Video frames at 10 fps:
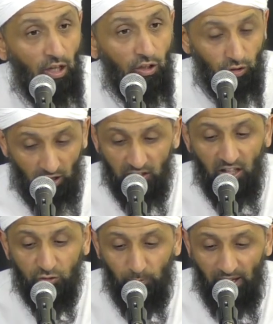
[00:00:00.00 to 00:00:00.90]
So
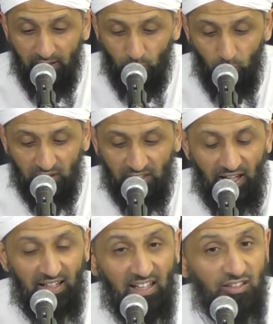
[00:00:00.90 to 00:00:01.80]
Allah subhanahu wa
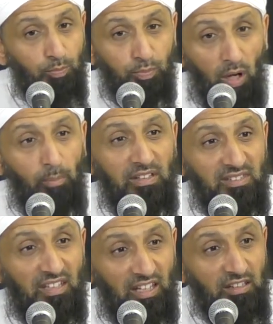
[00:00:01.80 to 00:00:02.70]
ta'ala has
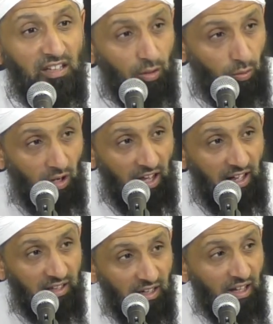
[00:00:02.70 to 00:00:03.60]
promised in the
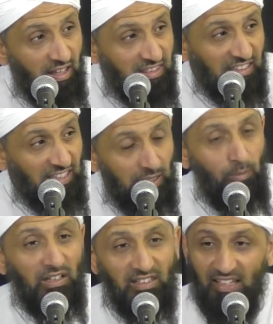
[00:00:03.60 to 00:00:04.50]
Quran that He
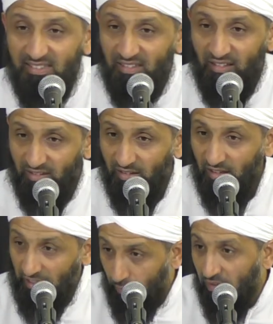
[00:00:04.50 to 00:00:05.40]
will test us.
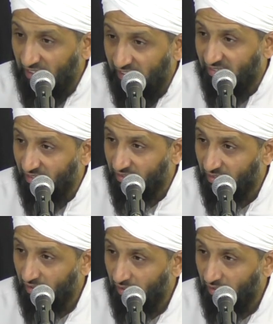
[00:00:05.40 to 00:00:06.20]
He will test us.